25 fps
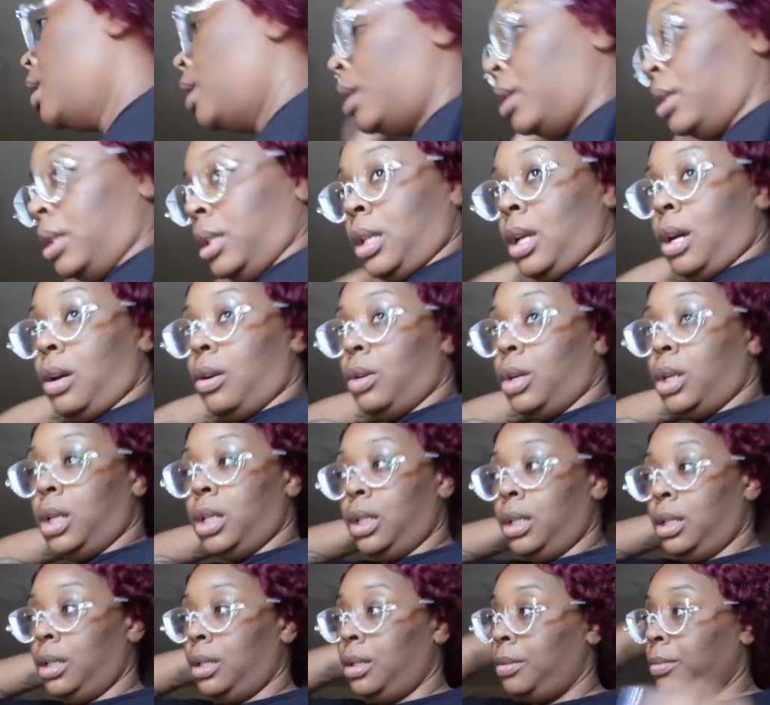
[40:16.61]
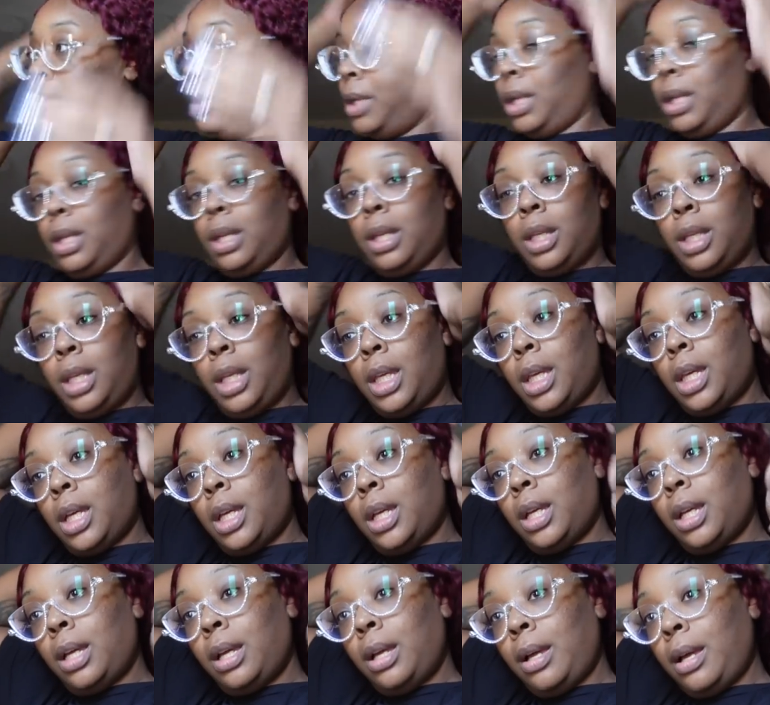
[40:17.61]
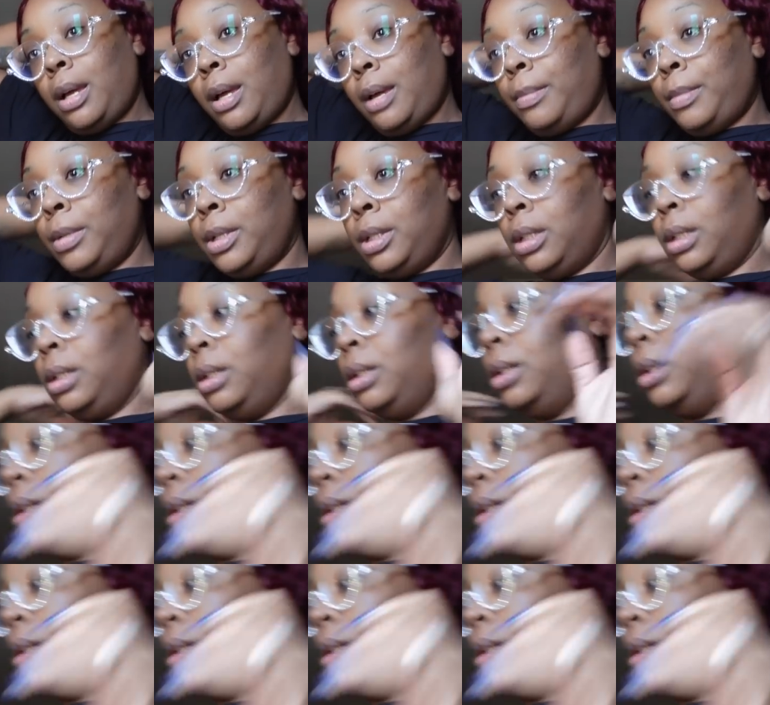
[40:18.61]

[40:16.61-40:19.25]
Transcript: So, um, yeah, I'm a,